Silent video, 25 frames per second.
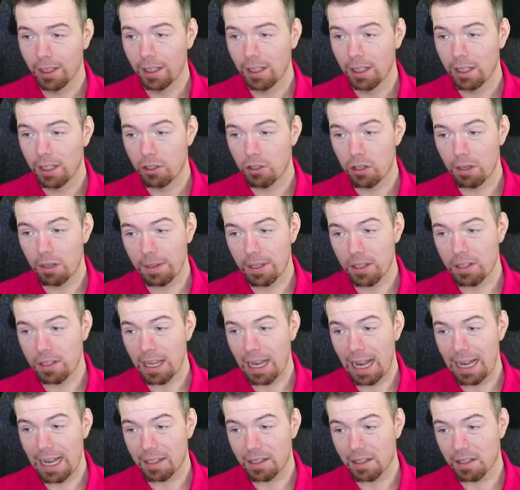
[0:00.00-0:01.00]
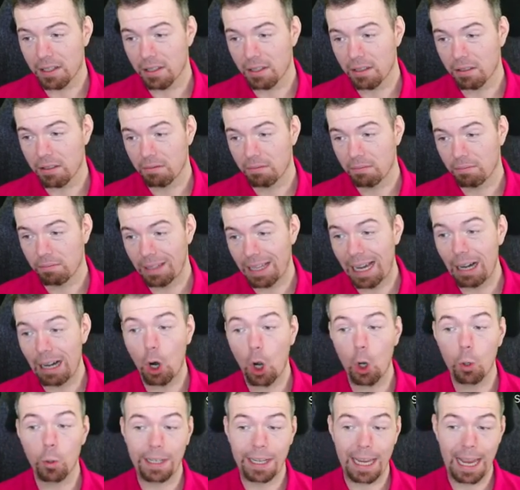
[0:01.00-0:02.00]
Dribbling stats, they're
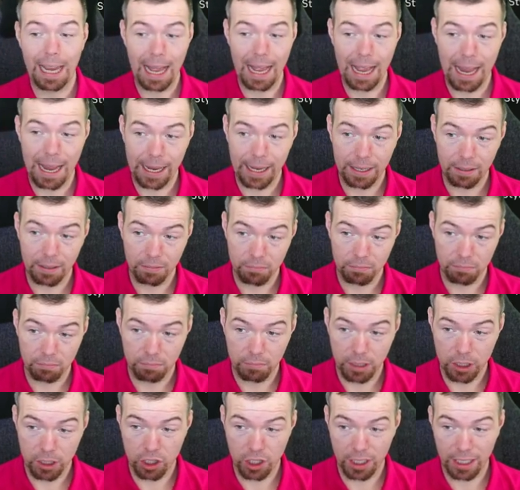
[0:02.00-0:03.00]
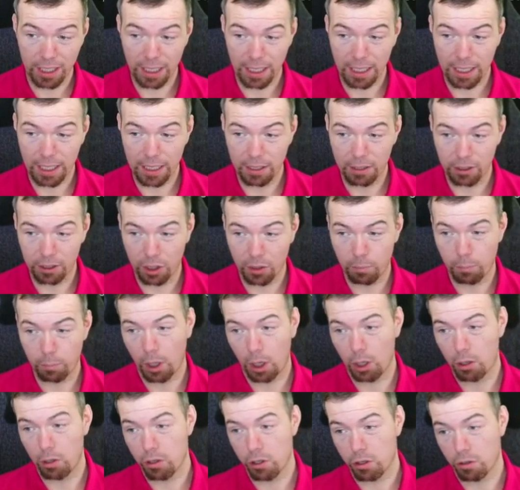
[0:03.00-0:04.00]
okay. Agility and
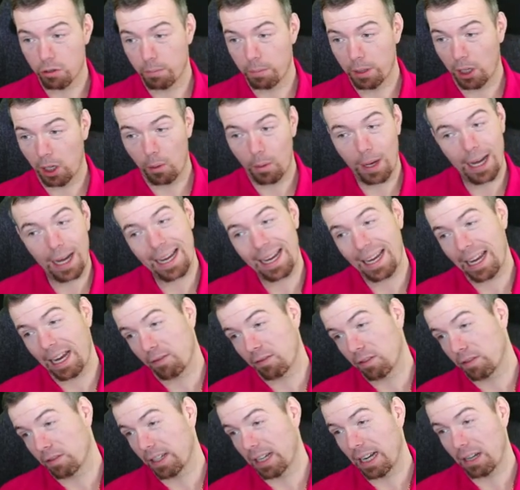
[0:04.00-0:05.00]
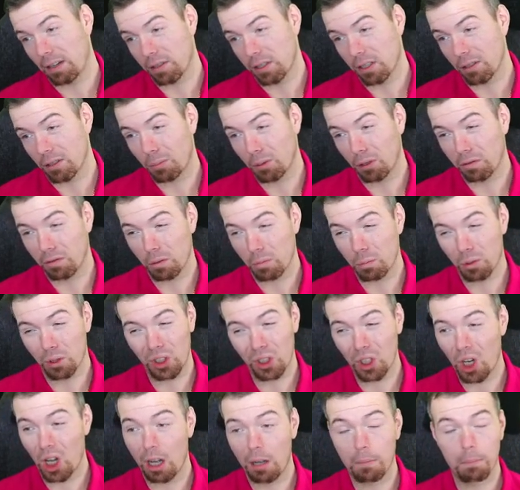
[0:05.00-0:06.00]
composure are below 80, everything else is above it, but
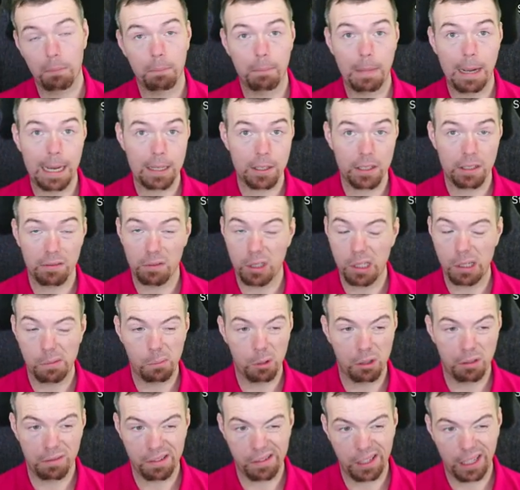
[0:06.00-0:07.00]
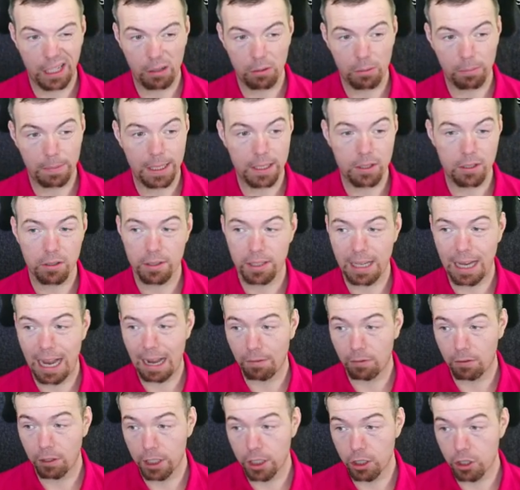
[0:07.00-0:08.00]
not massively above, if you get what I mean. So it's
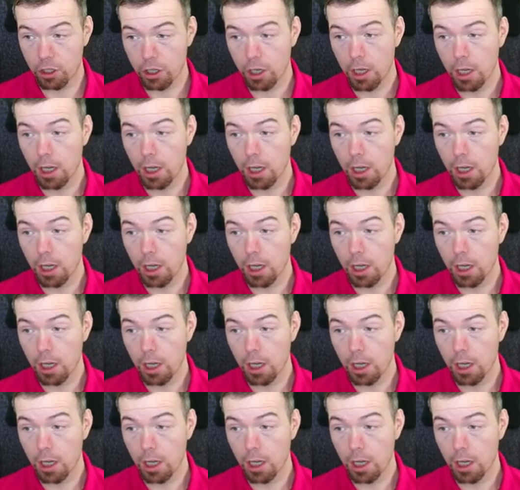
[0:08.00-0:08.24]
average.